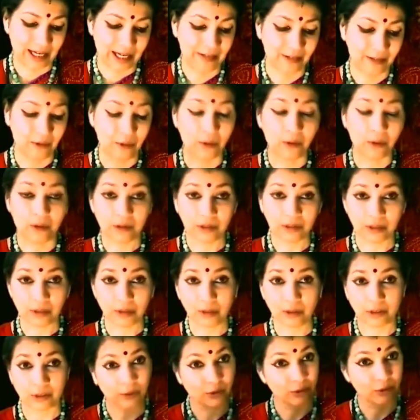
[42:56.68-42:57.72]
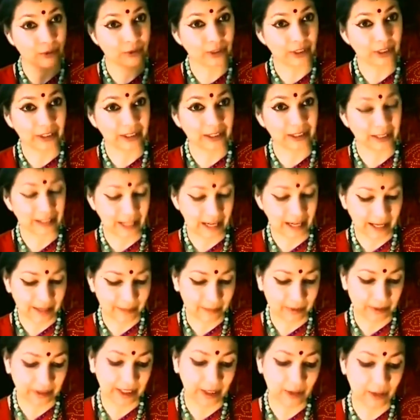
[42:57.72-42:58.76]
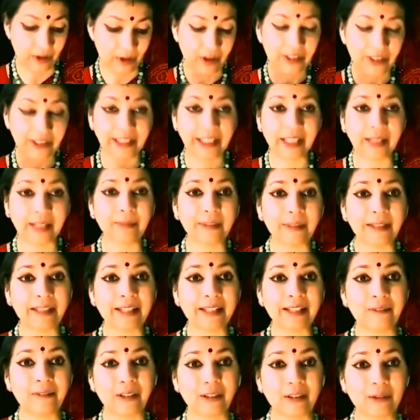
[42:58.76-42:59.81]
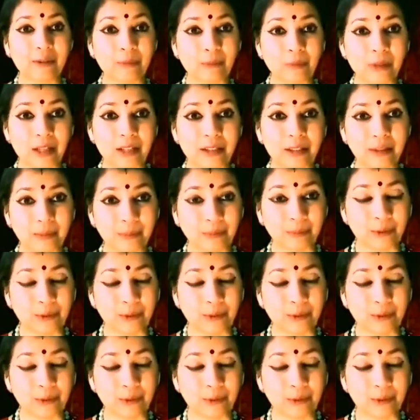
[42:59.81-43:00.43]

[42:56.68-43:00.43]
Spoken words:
And all the gods not only did that, but they all came and gave Hanuman a